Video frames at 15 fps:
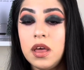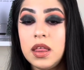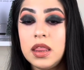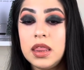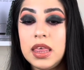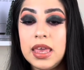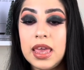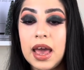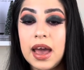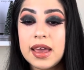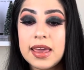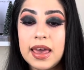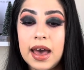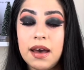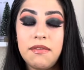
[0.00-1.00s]
the
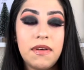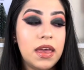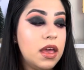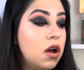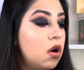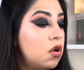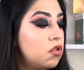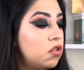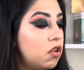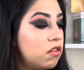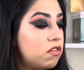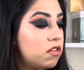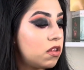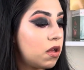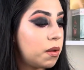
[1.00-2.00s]
agave on
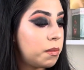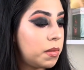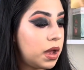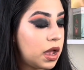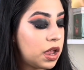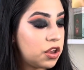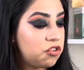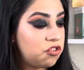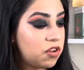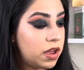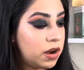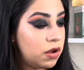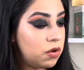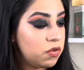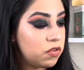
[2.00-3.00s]
some
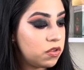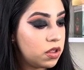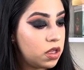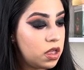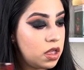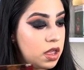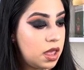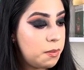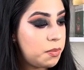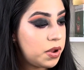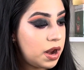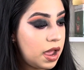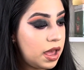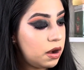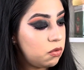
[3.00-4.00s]
eyeshadows,
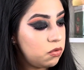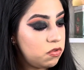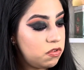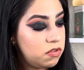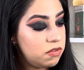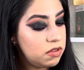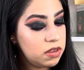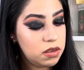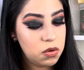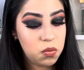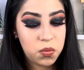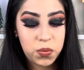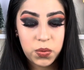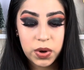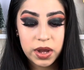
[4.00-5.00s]
but I don't see
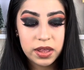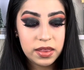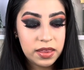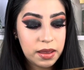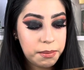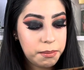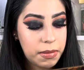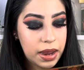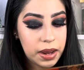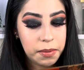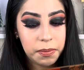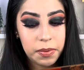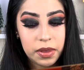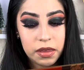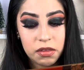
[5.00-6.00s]
one that
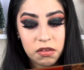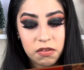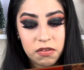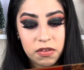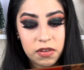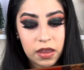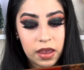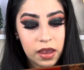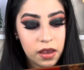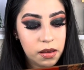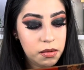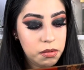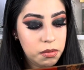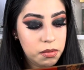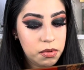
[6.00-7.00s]
might be the
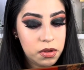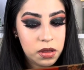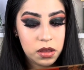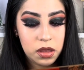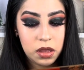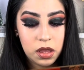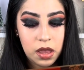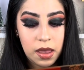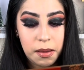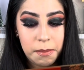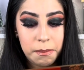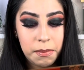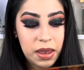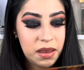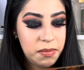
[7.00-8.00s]
same.
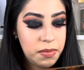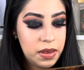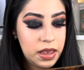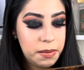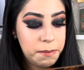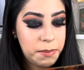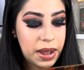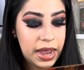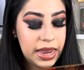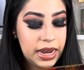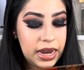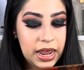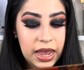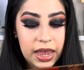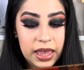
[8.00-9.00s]
Maybe
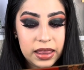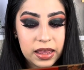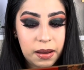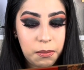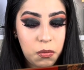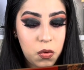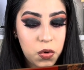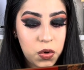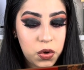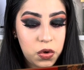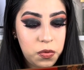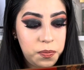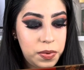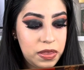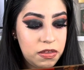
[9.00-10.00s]
Baila en Amor
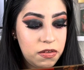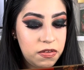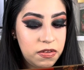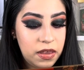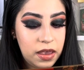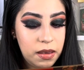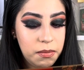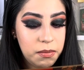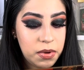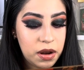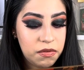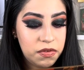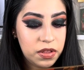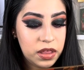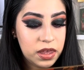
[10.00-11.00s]
could be the same, but I
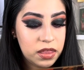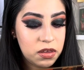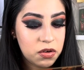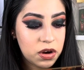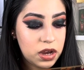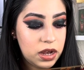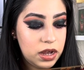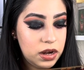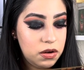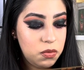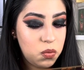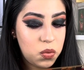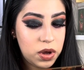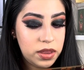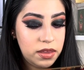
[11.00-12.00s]
feel like they're kind
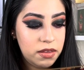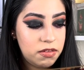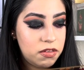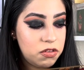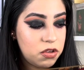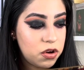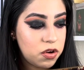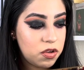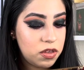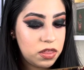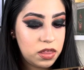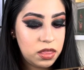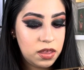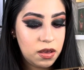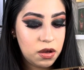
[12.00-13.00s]
of, one it's darker
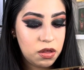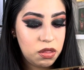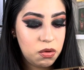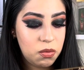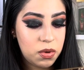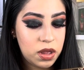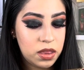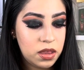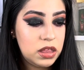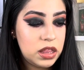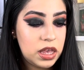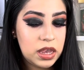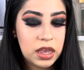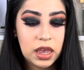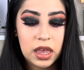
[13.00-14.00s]
than the other one.
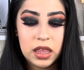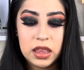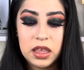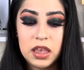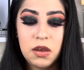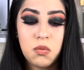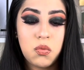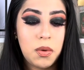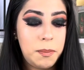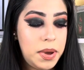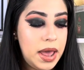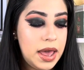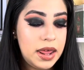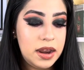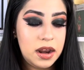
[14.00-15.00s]
Like any
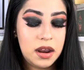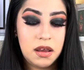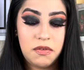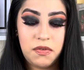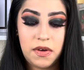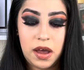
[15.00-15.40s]
repetitive